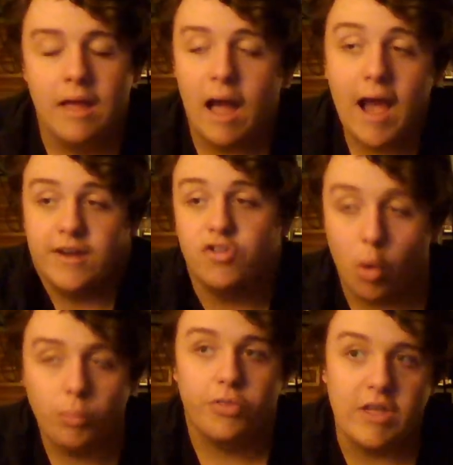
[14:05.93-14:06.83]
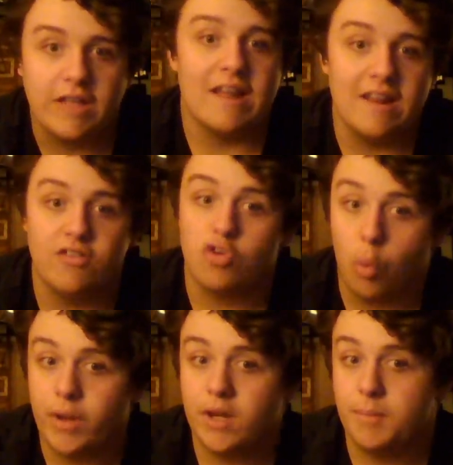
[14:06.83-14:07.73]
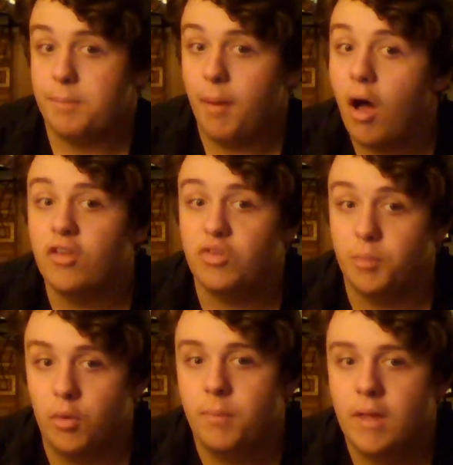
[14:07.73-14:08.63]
I don't think that it's going to be possible.